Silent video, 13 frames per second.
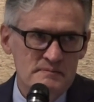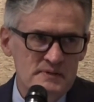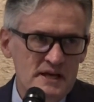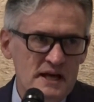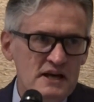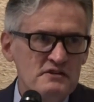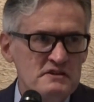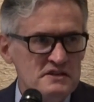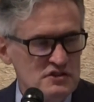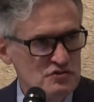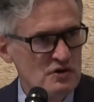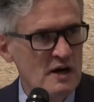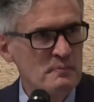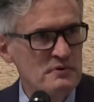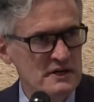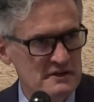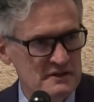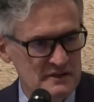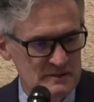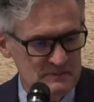be hesitant to
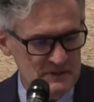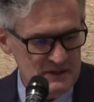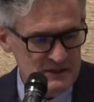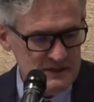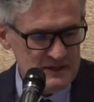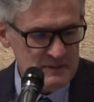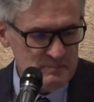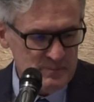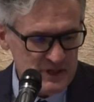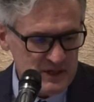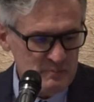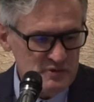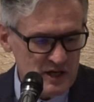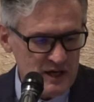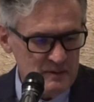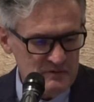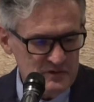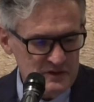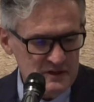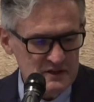operate on them. The big
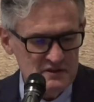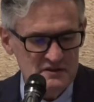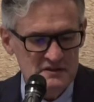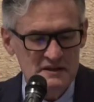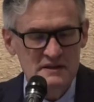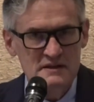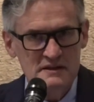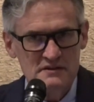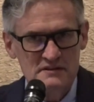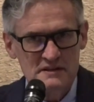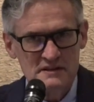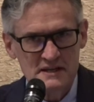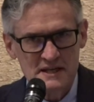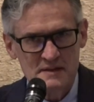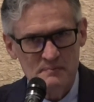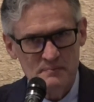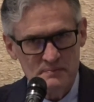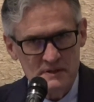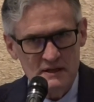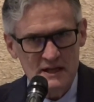problem for these is that they get
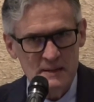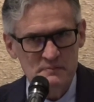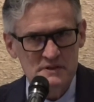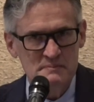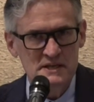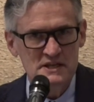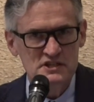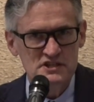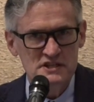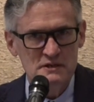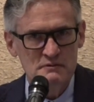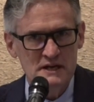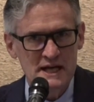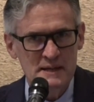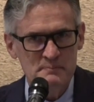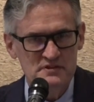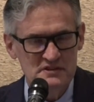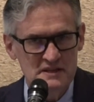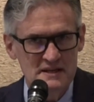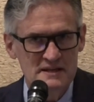leptomeningeal
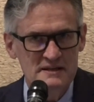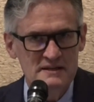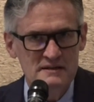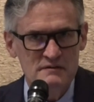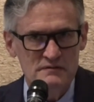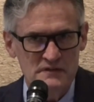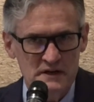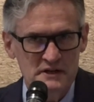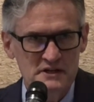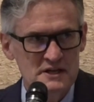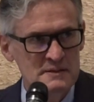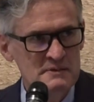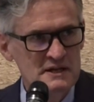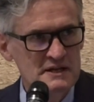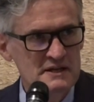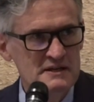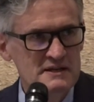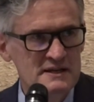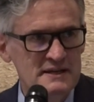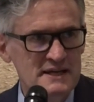relapse very commonly,
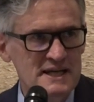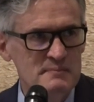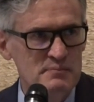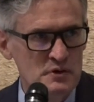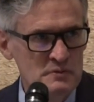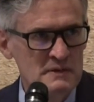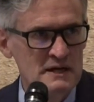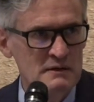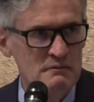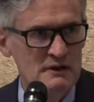and they get bone marrow